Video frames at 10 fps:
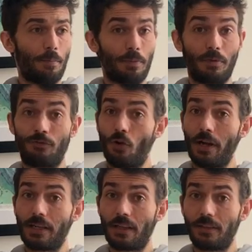But before
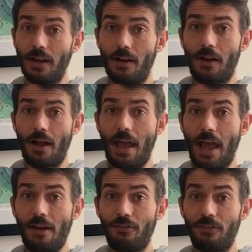I get there, I
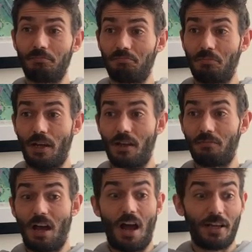have
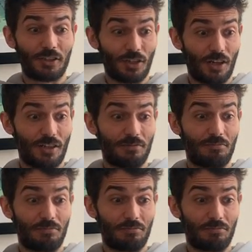my eyes on